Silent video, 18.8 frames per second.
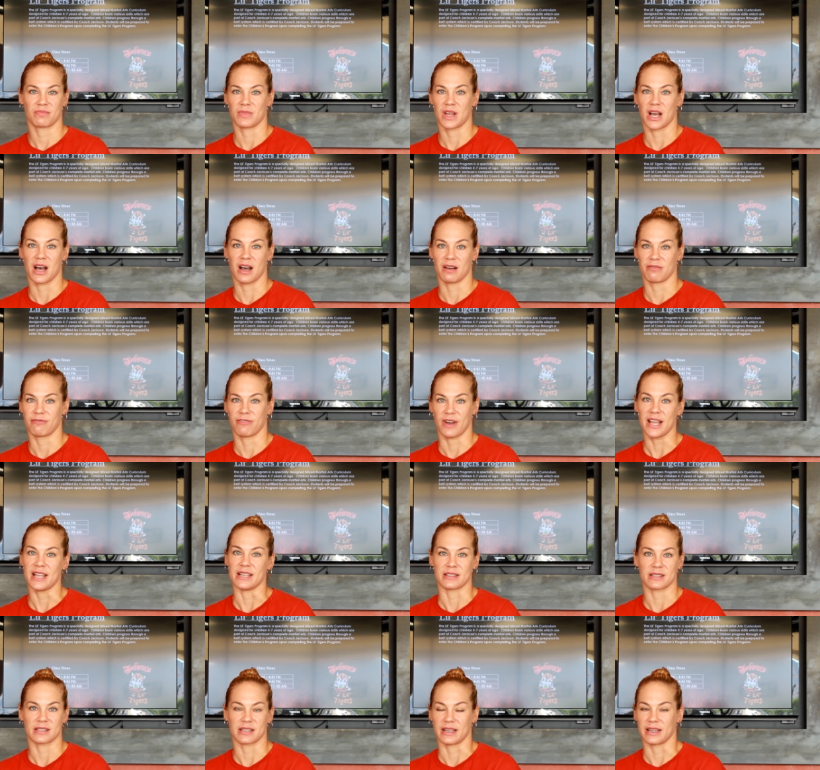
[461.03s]

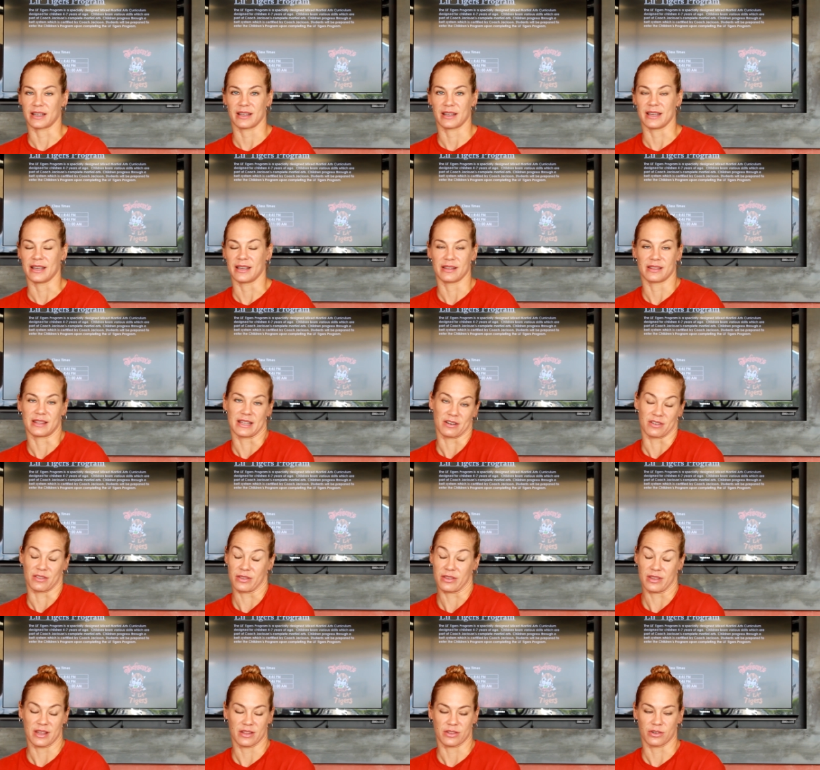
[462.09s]
fights. They're
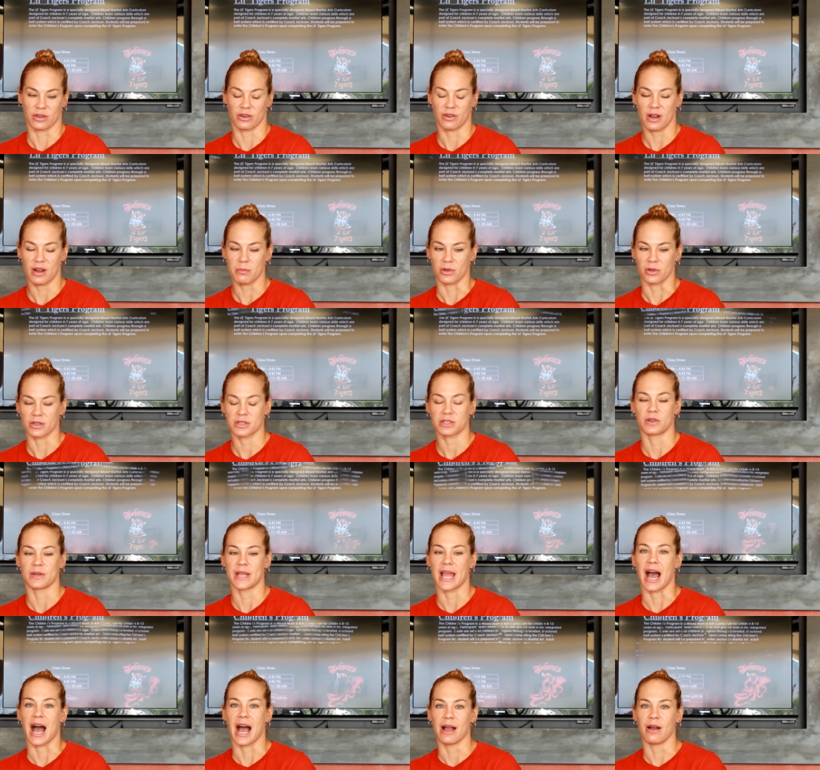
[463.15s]
incredible. So
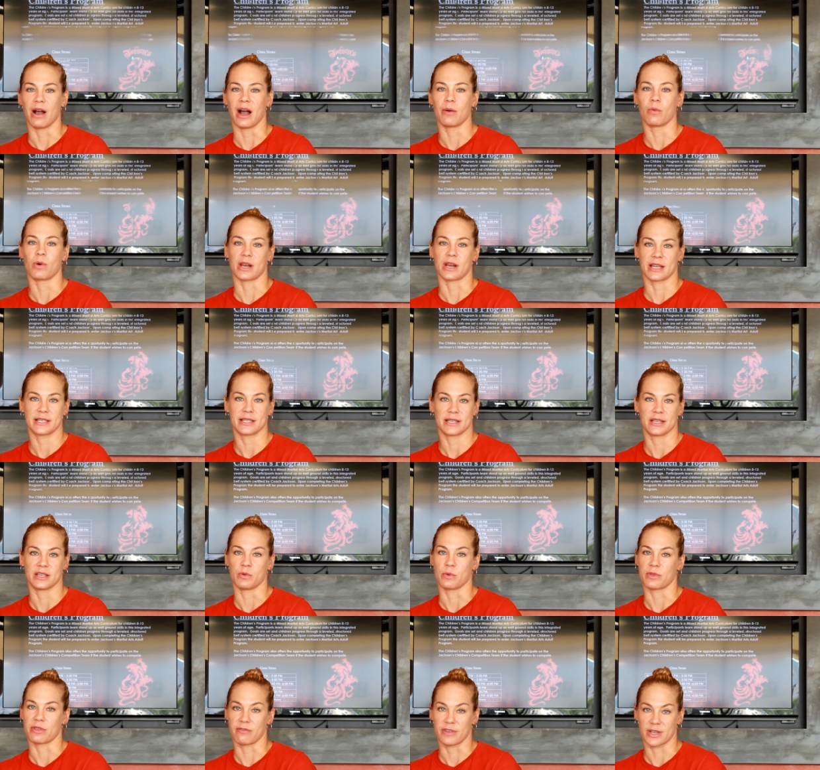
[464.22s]
yeah, I want to
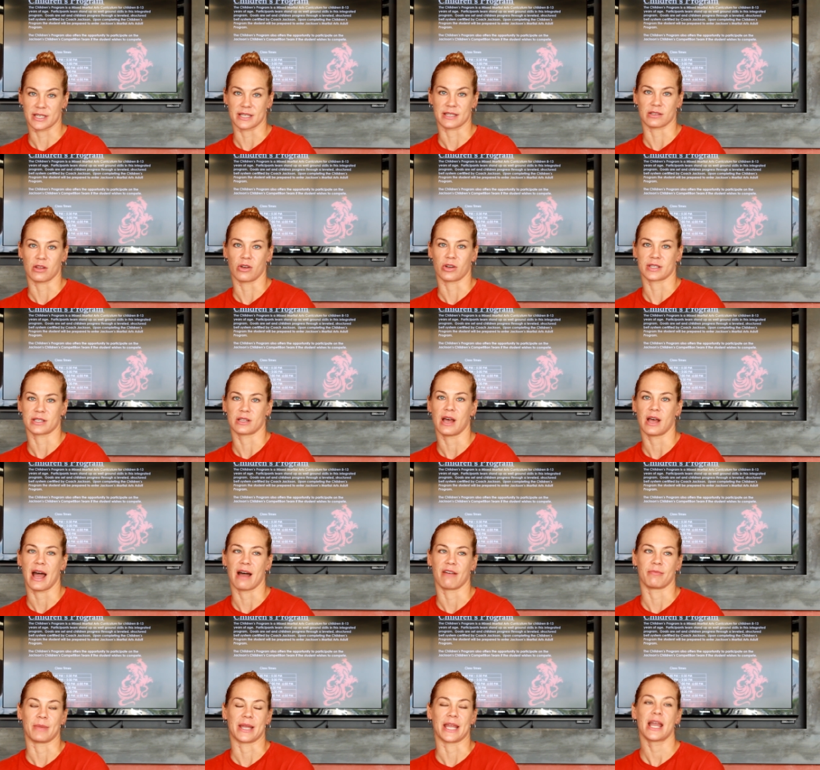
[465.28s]
continue with Invicta as long as they'll
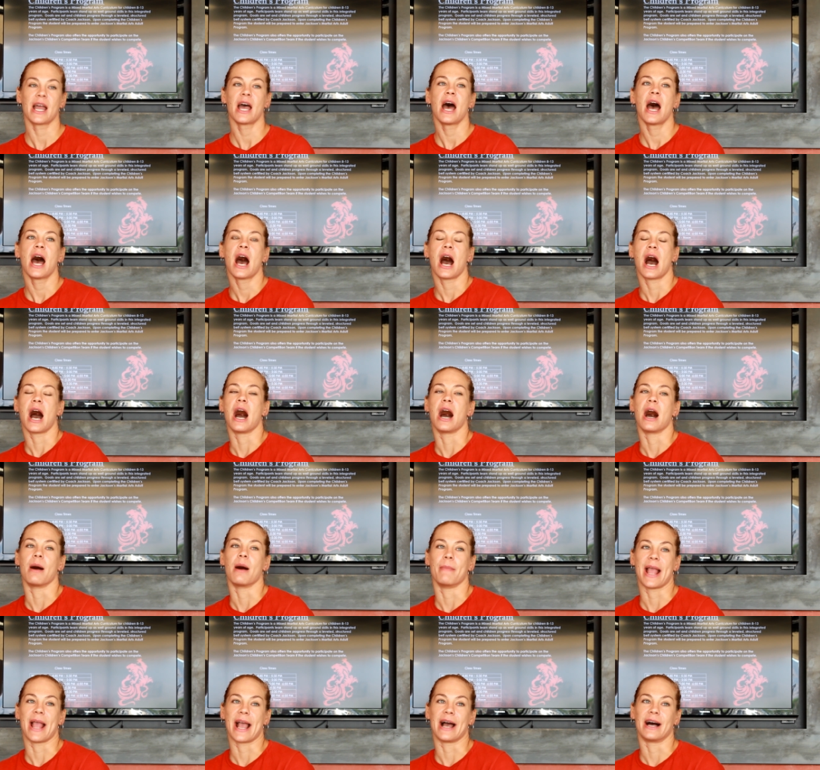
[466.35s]
have me.
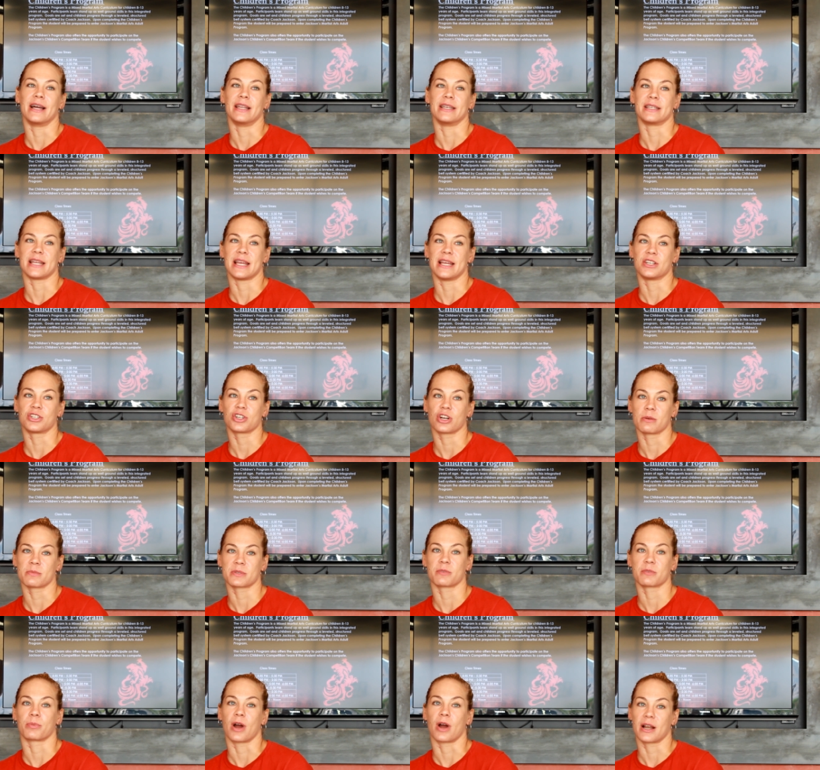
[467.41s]
And in
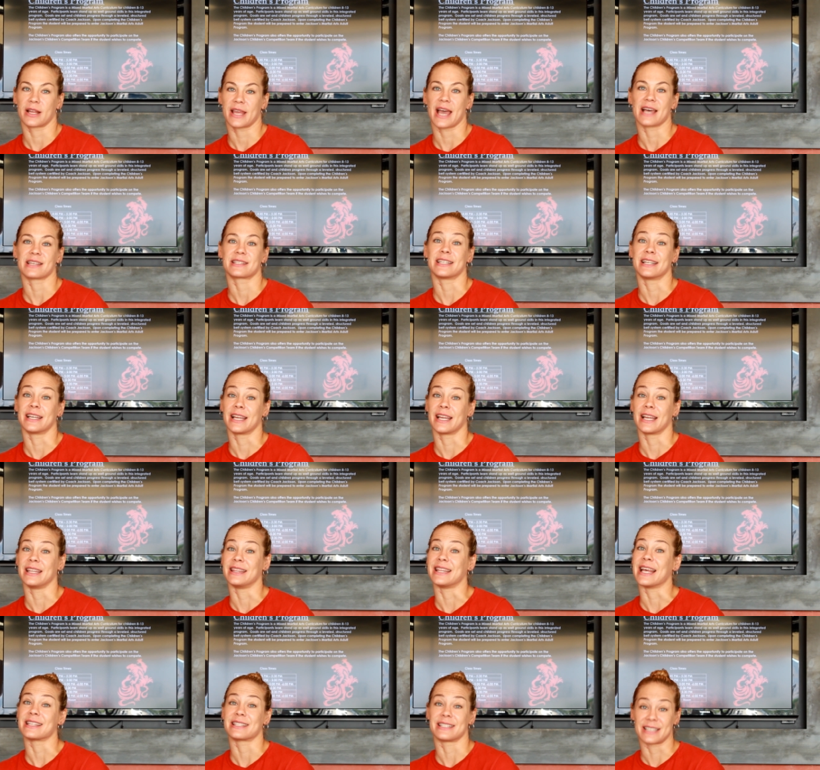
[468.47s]
terms of
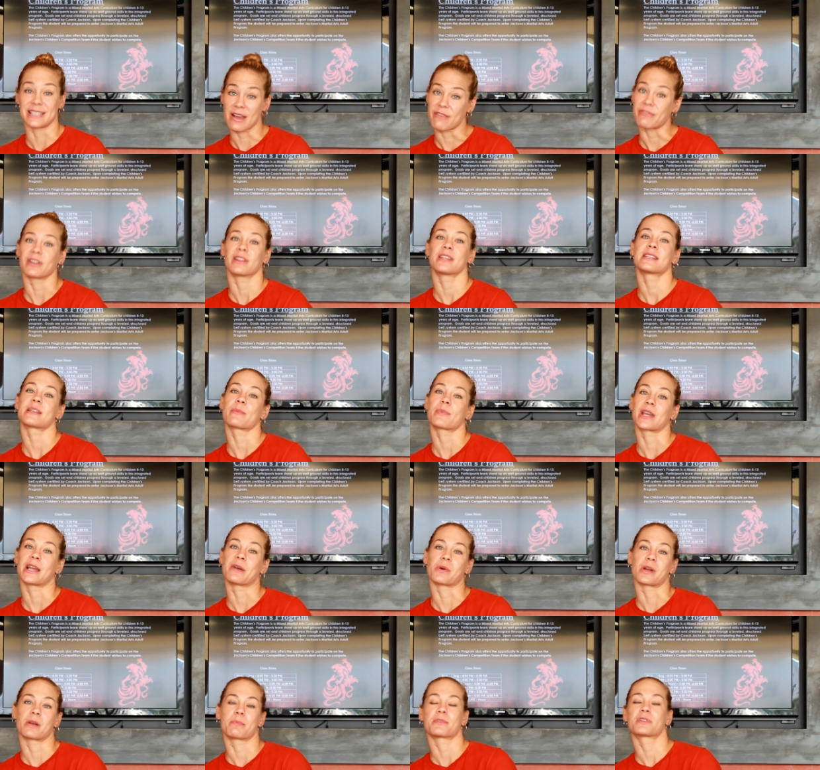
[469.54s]
broadcasting, that's definitely something
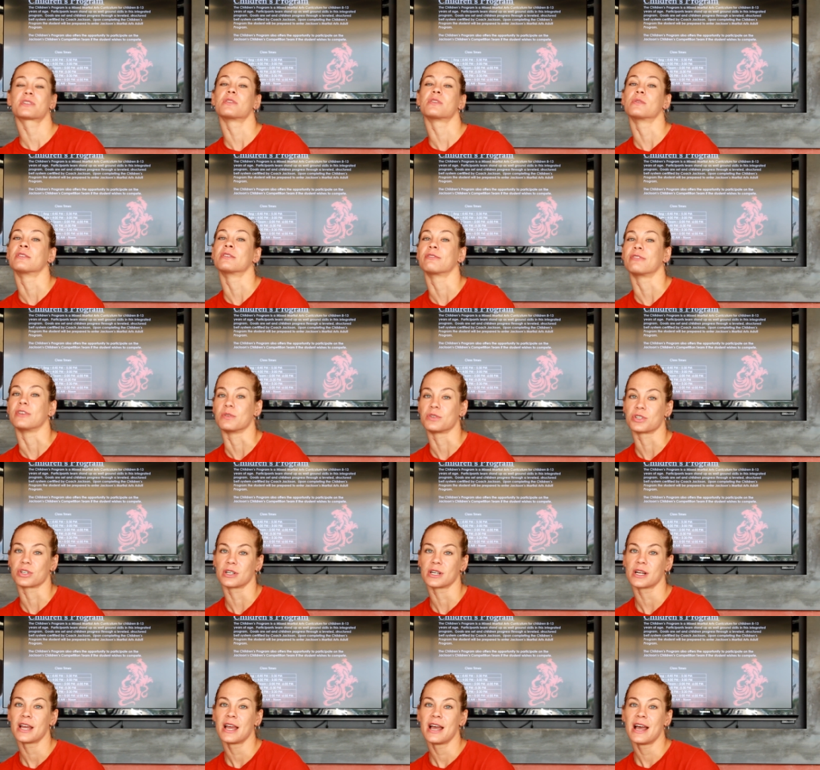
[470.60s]
I want to pursue in the
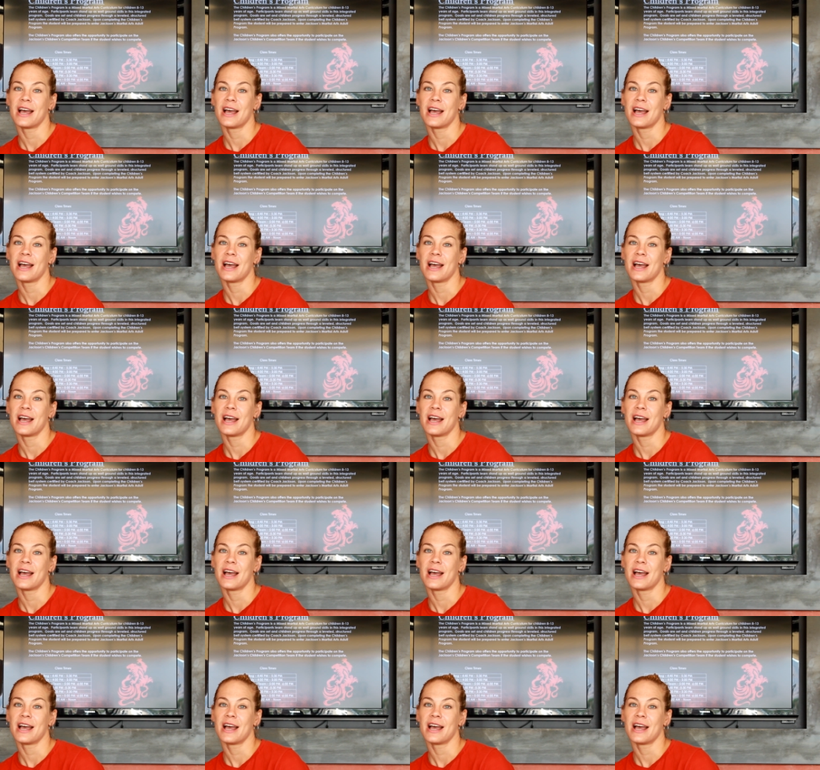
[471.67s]
future.